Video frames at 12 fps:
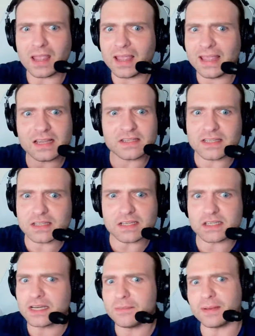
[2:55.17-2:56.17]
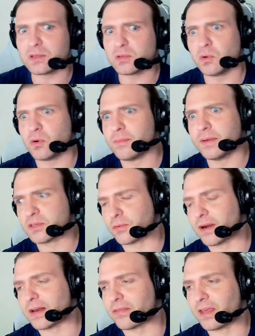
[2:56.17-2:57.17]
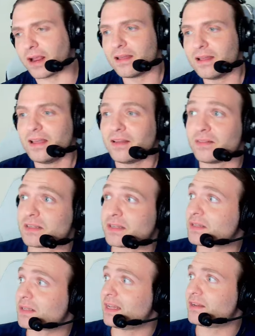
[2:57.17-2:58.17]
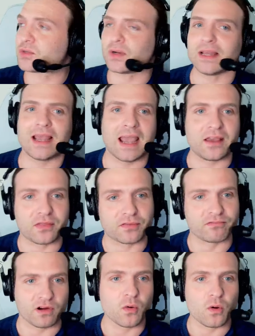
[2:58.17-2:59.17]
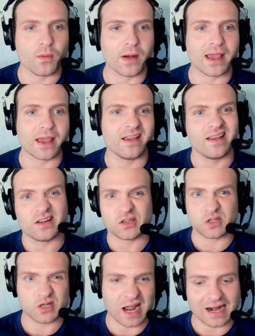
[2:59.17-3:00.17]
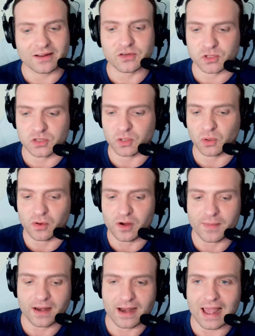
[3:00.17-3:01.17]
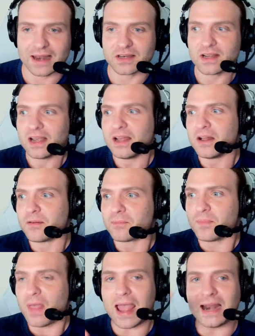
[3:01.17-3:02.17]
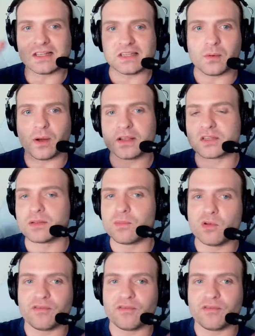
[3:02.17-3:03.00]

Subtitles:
is this isn't a big tournament or anything. This is literally a throwaway Challenger tournament. And editing-wise, the movie